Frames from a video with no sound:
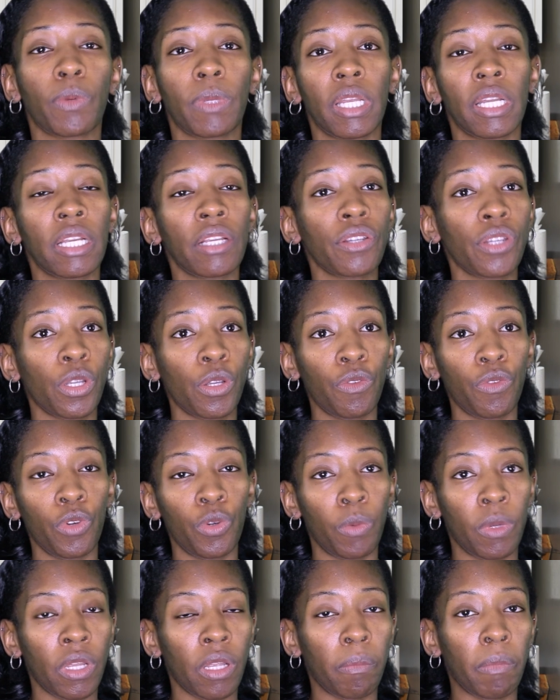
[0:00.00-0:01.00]
with any seafood
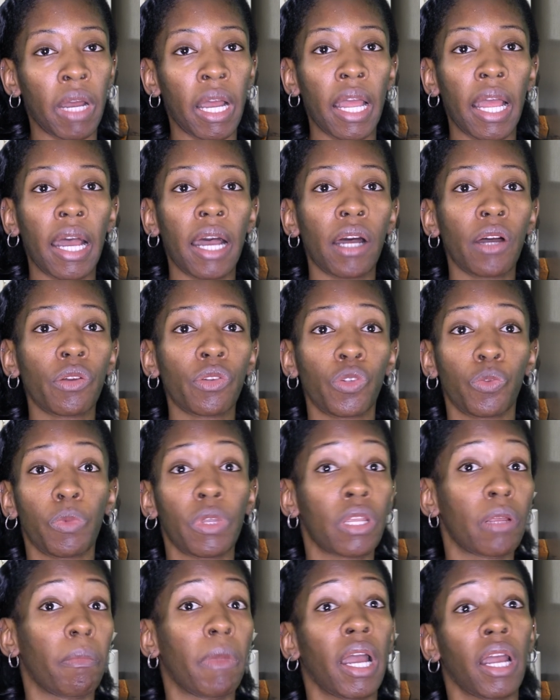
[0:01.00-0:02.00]
within my house,
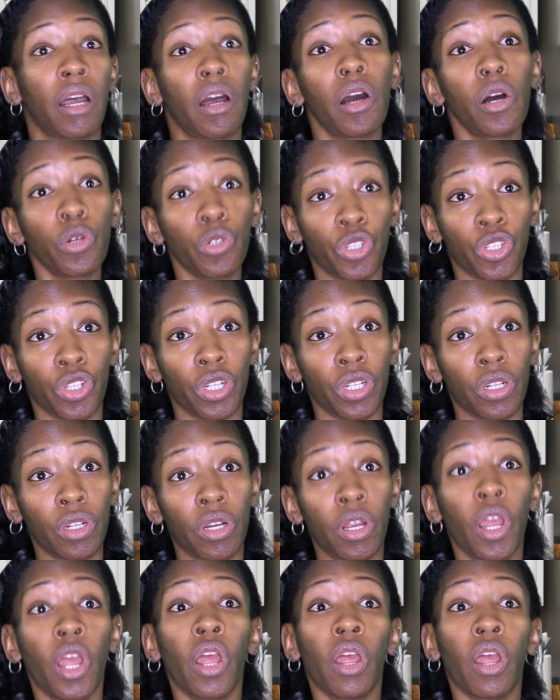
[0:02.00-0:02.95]
within my culture,